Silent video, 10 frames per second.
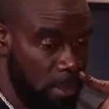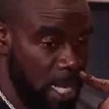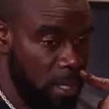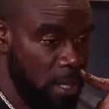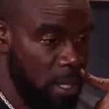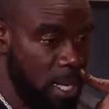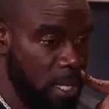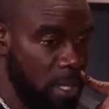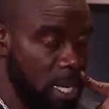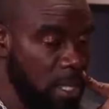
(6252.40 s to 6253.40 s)
that's
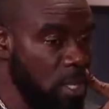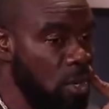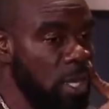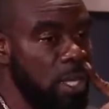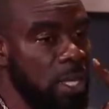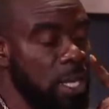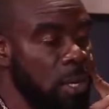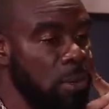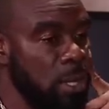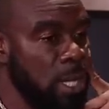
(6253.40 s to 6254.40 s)
that's that's the only thing
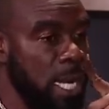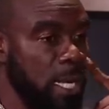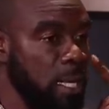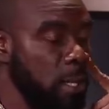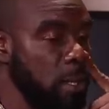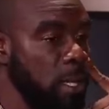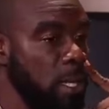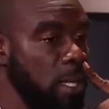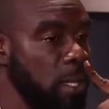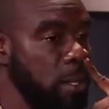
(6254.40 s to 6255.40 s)
that was lacking.
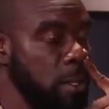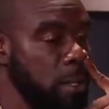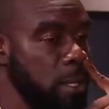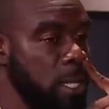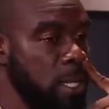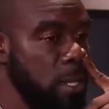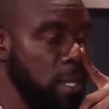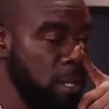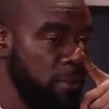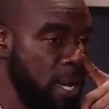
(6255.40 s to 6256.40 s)
Mm. Because
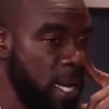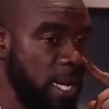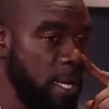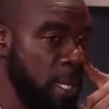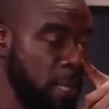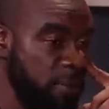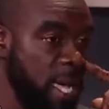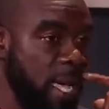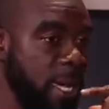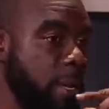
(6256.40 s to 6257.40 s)
if I had if
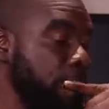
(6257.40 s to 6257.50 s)
I had a